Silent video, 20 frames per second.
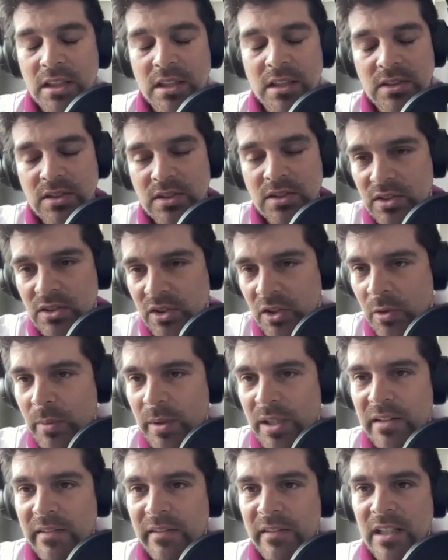So
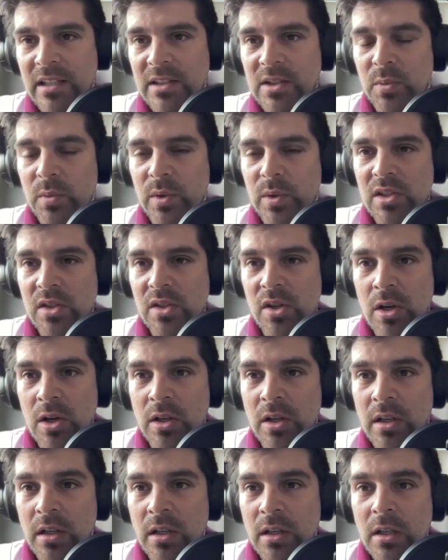many things we
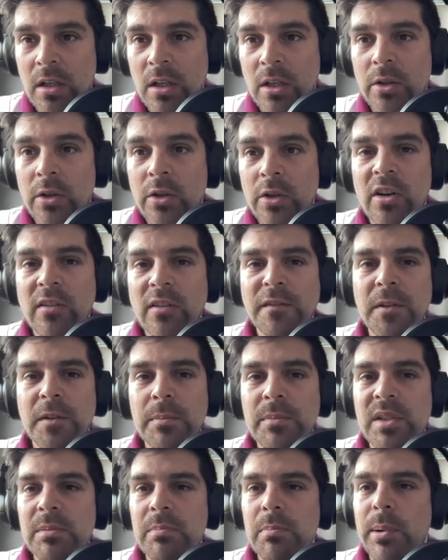talk, not
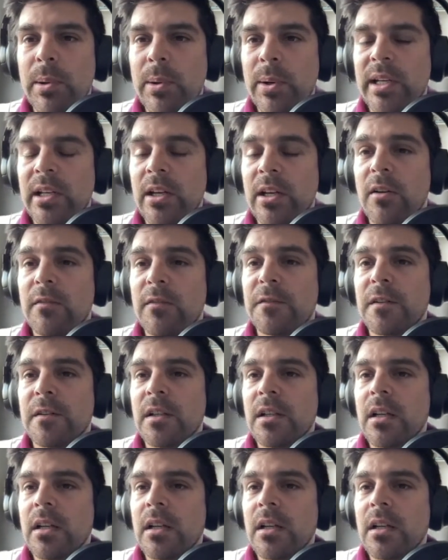from the point of